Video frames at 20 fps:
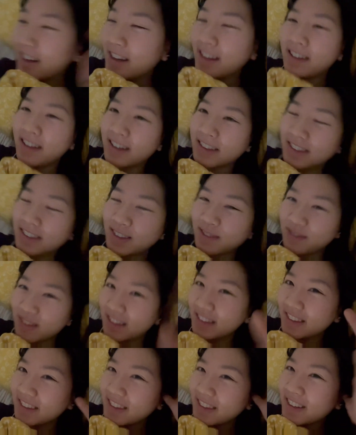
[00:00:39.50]
next
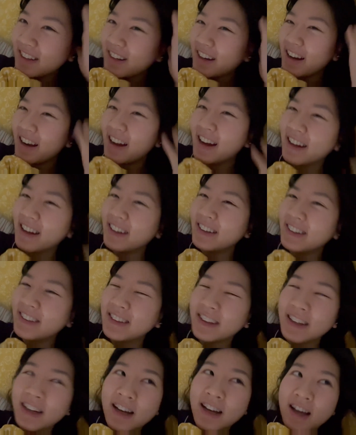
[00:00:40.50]
semester, and
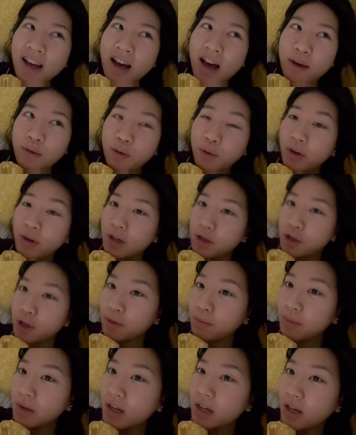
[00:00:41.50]
I'm going to
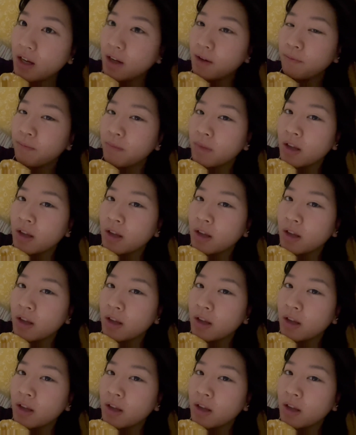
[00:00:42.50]
Germany.